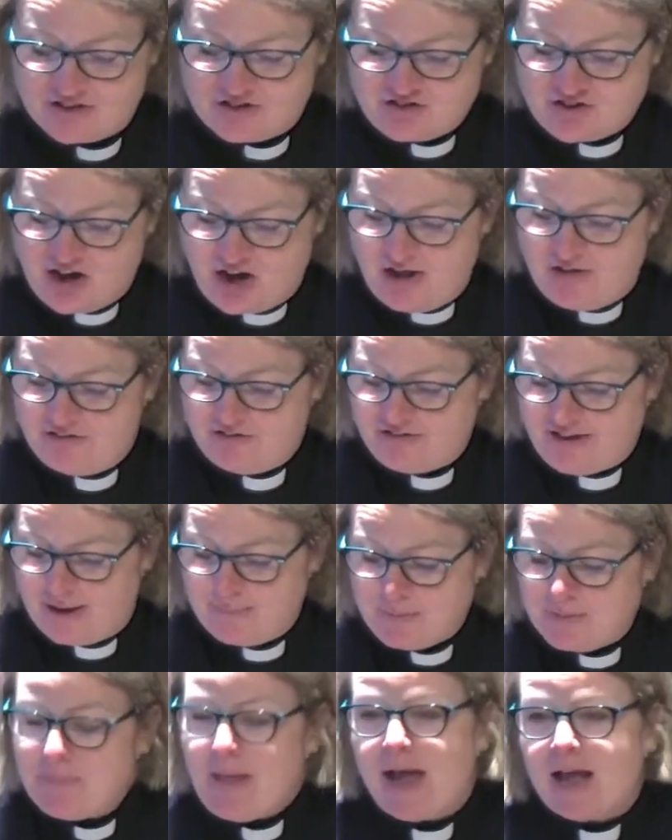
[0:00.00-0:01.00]
the child saying,
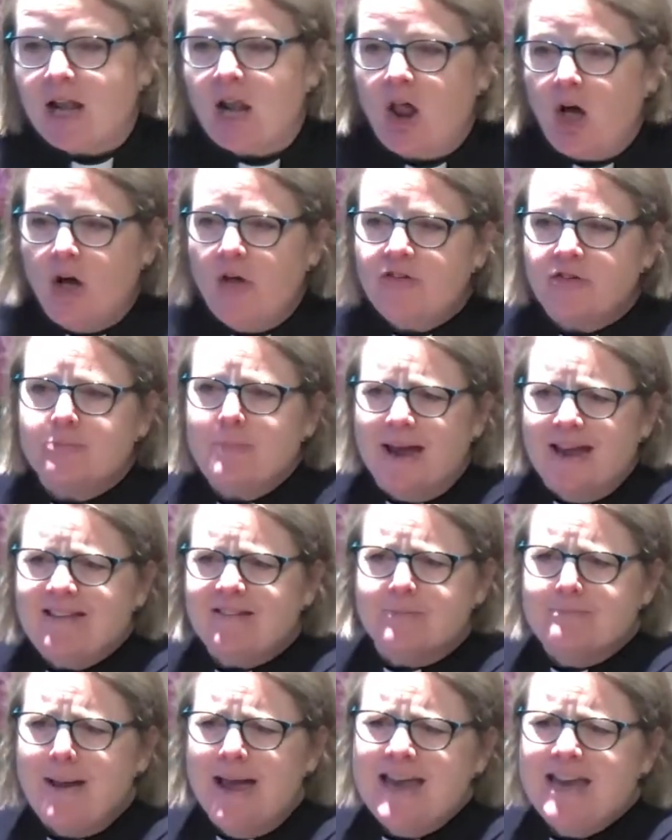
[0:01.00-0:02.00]
But their
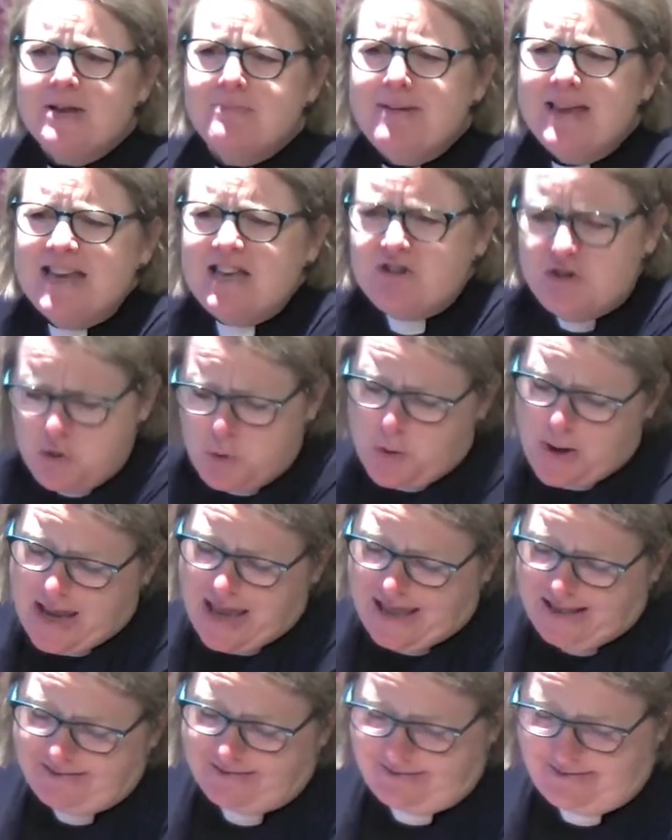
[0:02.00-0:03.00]
classmates made me do
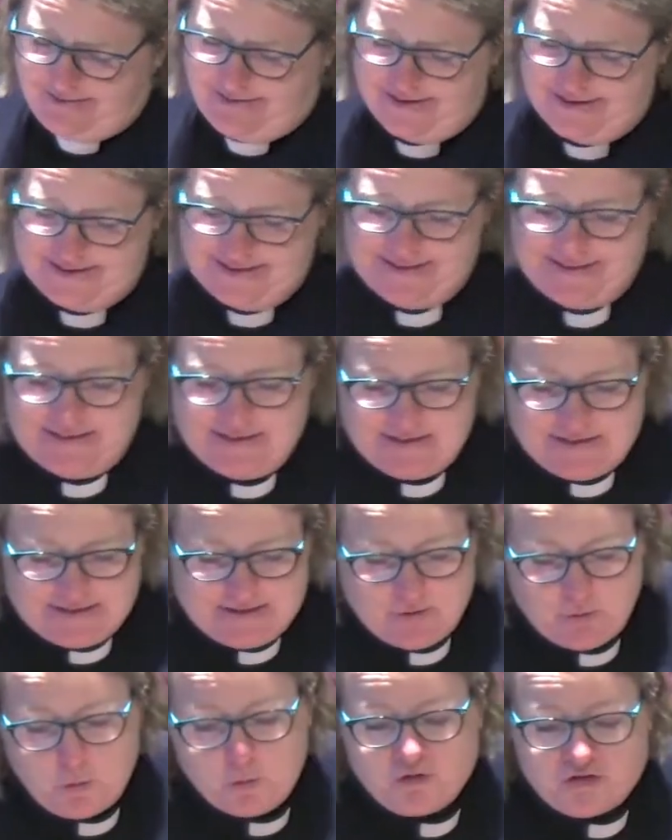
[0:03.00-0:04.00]
it.
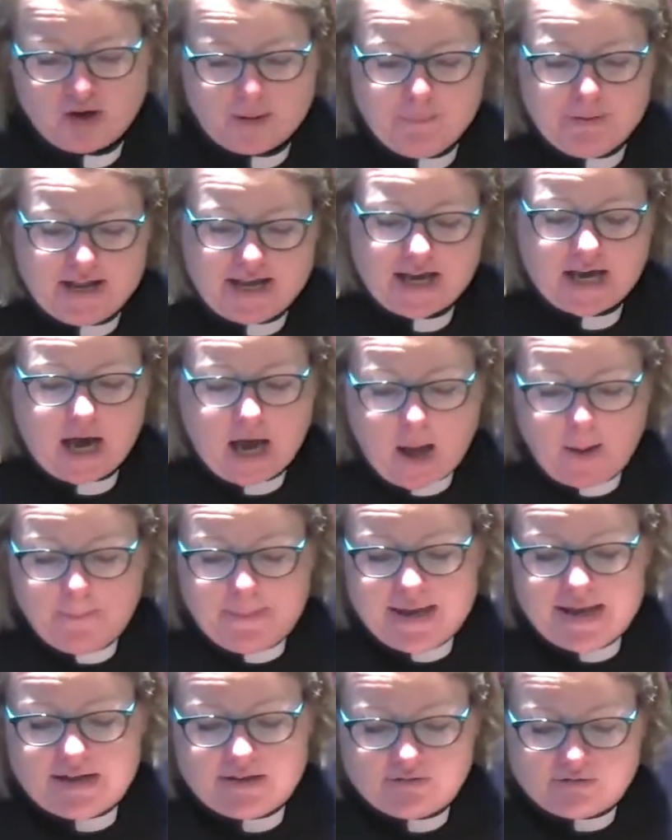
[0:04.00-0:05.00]
Or Dominic
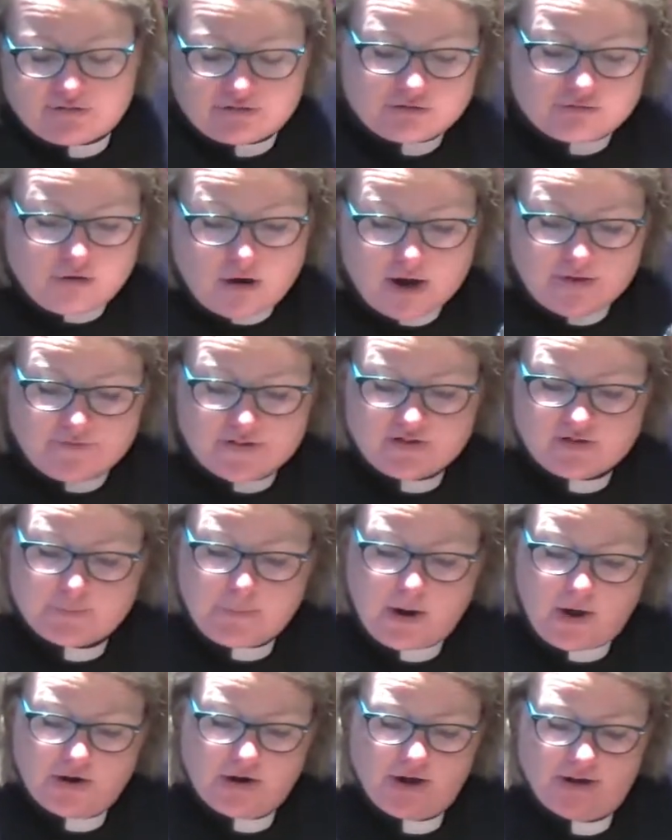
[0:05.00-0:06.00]
Cummings driving to
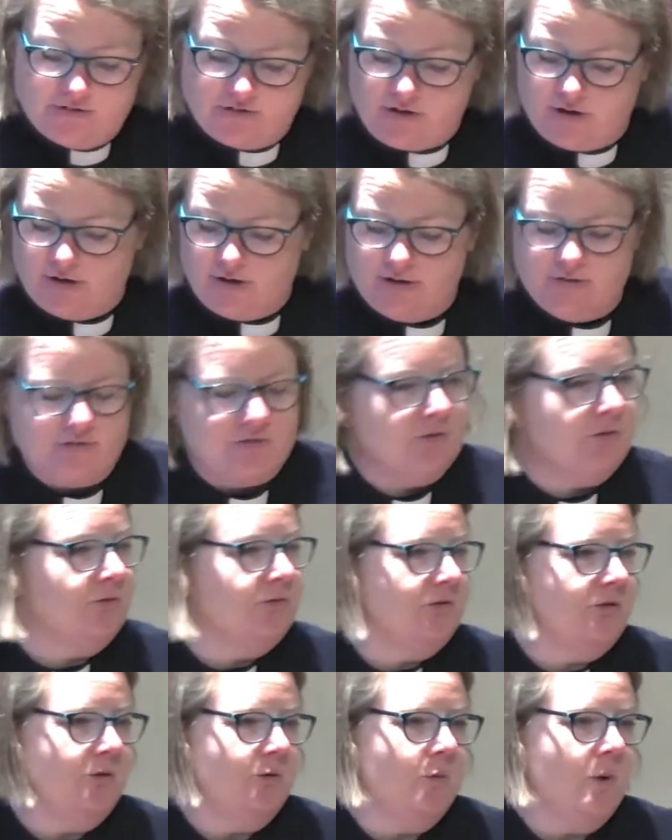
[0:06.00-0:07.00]
Barnard's Castle
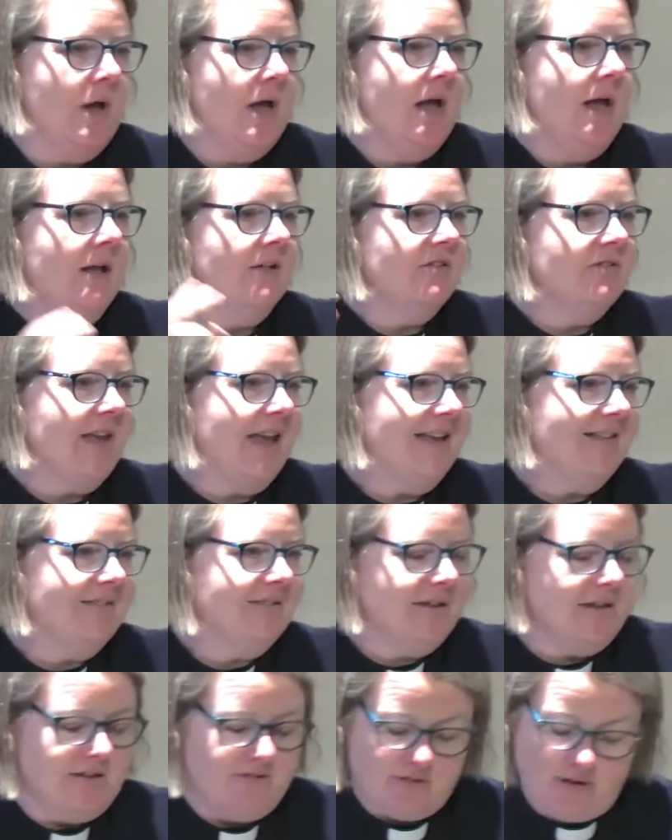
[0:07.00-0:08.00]
to
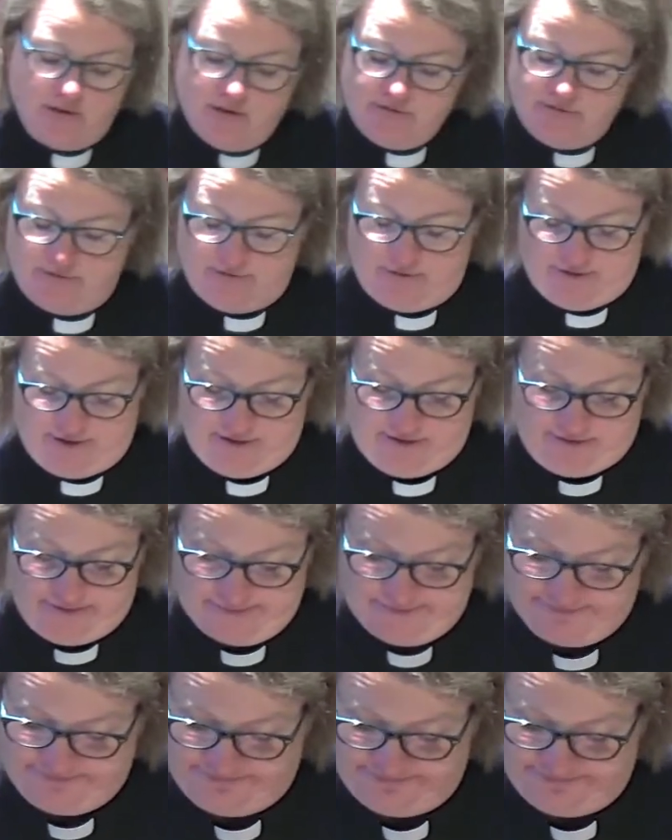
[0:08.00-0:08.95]
test his eyesight.